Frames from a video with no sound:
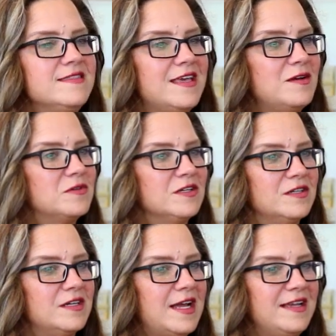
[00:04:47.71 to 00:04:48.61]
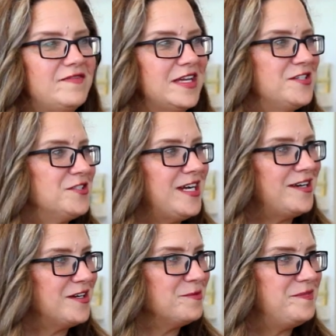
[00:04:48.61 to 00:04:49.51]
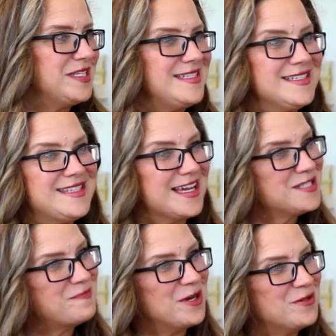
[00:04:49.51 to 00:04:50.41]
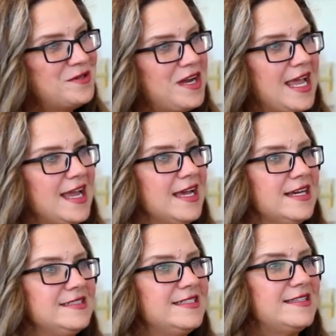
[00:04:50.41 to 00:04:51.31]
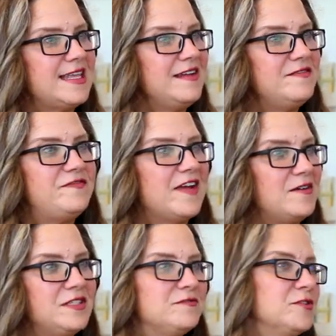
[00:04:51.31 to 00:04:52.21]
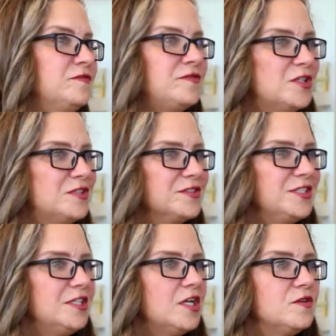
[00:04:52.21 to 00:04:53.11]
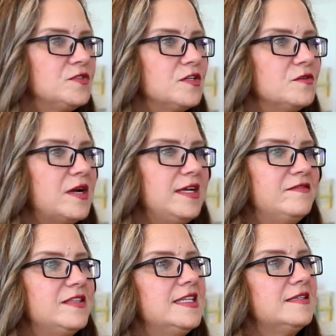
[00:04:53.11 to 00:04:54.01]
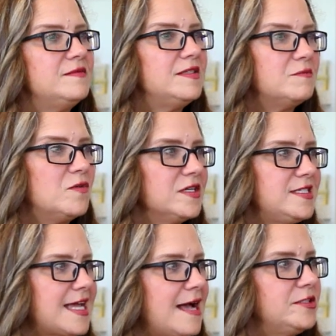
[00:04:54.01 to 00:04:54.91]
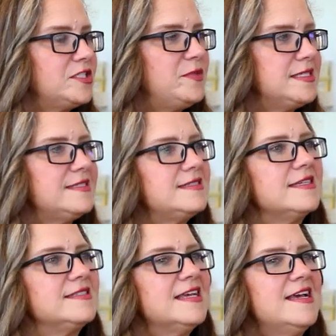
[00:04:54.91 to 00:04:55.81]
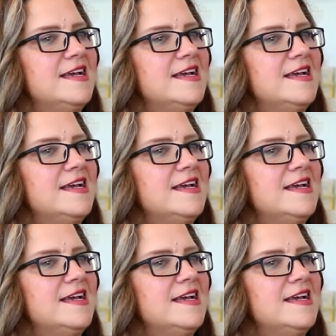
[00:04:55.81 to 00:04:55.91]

They were a vendor at our Business Expo and they found it fruitful, you know, so even the, the more established businesses